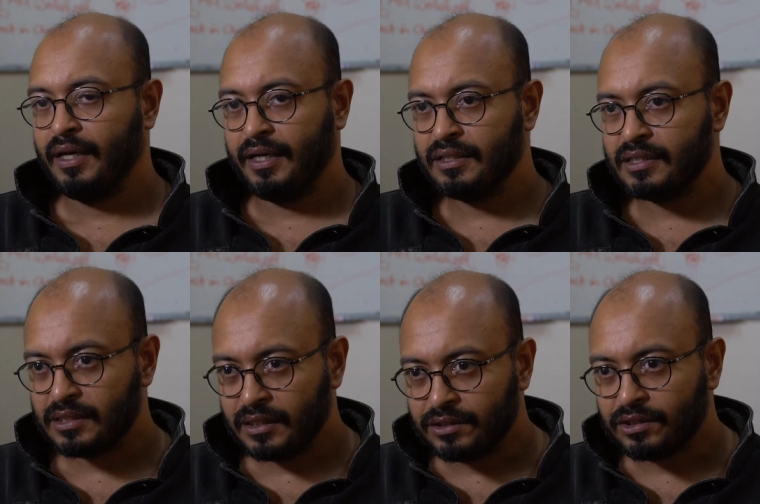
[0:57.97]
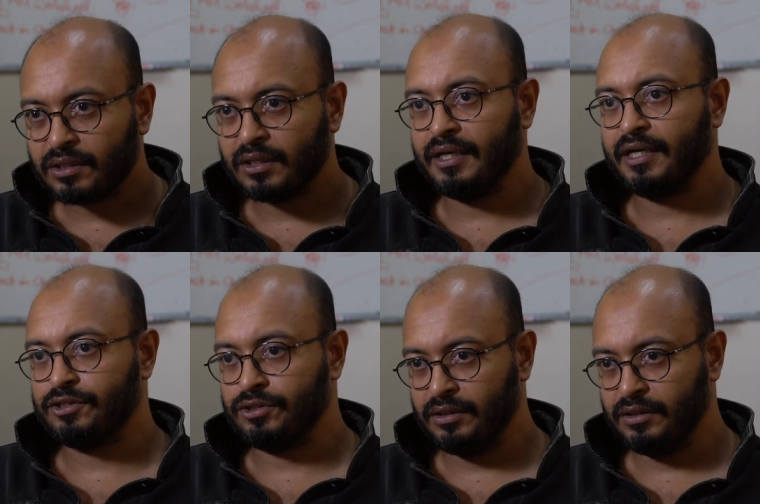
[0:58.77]
In this
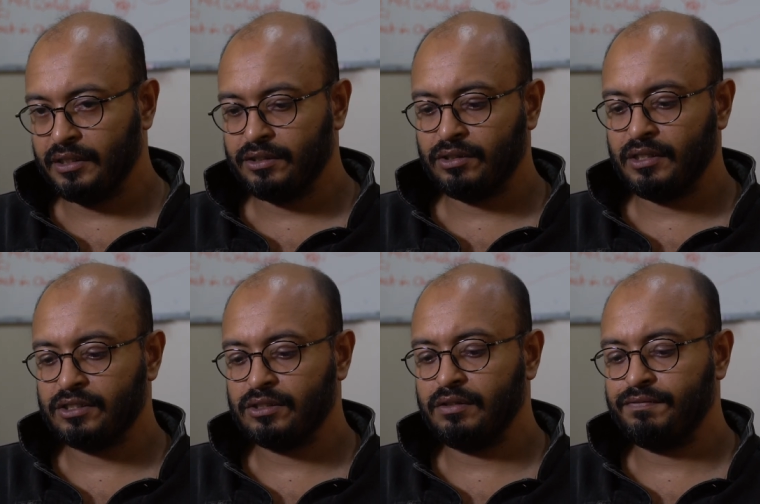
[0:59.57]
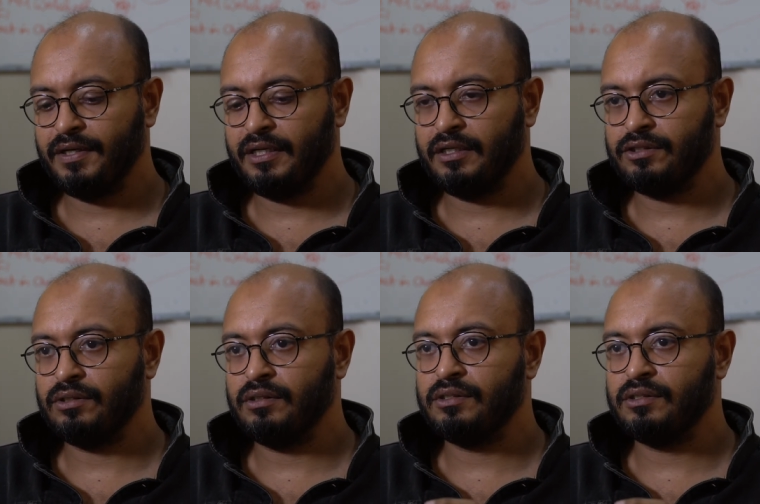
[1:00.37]
interconnection, the international financial